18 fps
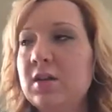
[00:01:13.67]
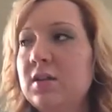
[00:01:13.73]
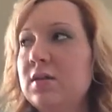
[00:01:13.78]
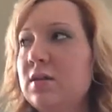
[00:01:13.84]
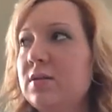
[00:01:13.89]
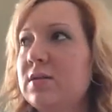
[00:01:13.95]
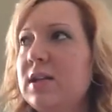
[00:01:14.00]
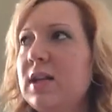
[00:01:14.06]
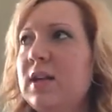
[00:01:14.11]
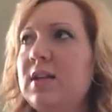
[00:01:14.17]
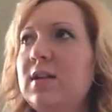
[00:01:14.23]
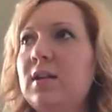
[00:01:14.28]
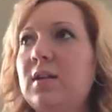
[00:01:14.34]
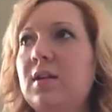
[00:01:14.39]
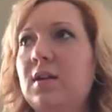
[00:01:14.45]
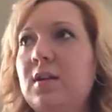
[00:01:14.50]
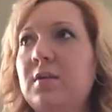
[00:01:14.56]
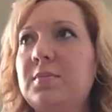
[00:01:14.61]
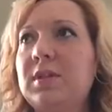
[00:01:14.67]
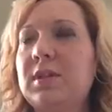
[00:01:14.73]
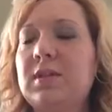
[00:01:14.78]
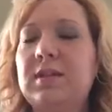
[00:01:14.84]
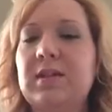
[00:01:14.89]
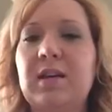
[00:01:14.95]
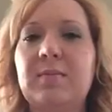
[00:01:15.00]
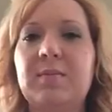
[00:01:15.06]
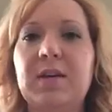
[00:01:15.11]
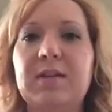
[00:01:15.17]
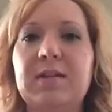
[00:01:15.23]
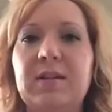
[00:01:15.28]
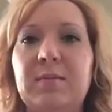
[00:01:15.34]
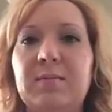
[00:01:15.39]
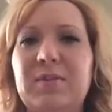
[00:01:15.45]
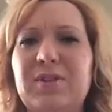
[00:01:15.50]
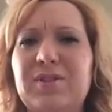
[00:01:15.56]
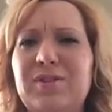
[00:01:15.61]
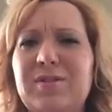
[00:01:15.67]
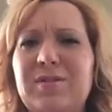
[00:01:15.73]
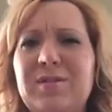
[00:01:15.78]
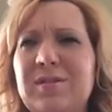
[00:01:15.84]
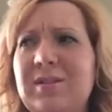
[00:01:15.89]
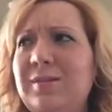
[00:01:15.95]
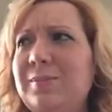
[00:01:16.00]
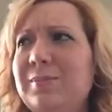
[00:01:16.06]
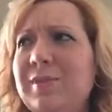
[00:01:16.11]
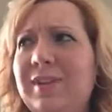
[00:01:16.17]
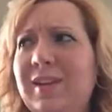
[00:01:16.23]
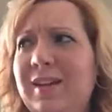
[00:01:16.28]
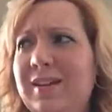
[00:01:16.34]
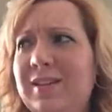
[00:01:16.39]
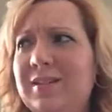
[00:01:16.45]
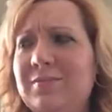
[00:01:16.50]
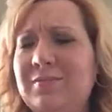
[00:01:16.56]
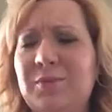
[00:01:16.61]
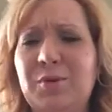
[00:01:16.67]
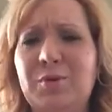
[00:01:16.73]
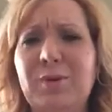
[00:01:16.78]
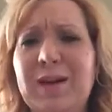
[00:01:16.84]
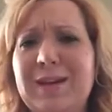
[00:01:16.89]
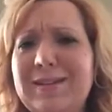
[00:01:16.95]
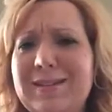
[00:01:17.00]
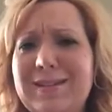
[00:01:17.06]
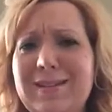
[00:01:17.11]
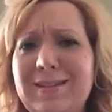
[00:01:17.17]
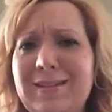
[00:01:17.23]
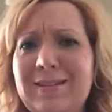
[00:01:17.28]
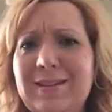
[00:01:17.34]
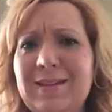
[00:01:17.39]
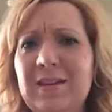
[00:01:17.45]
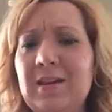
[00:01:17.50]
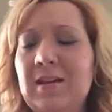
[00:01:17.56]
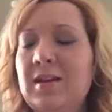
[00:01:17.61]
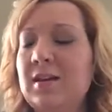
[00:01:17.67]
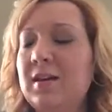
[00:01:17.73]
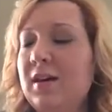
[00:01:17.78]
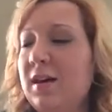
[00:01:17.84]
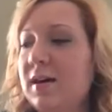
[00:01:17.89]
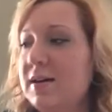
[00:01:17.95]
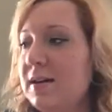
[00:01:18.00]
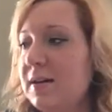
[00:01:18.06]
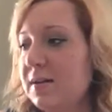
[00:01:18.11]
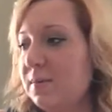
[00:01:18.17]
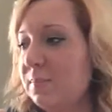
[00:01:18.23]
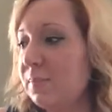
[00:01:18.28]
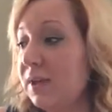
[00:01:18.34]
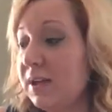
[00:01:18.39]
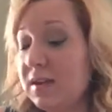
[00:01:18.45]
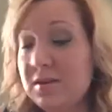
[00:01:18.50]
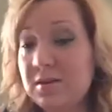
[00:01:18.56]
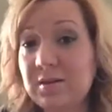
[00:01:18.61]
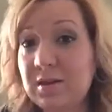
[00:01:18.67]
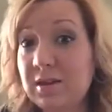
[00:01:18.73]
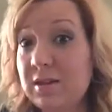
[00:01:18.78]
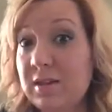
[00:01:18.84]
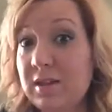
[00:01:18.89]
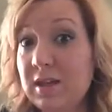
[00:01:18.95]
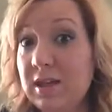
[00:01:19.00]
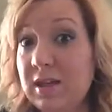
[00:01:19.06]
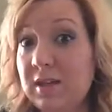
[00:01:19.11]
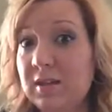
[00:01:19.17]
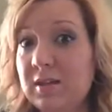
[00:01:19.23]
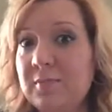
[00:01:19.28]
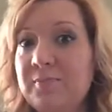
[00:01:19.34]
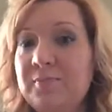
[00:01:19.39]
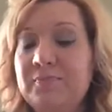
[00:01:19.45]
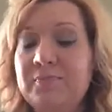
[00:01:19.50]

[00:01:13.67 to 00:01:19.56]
so setting an alarm to take my temperature seemed like crazy. But here's the thing.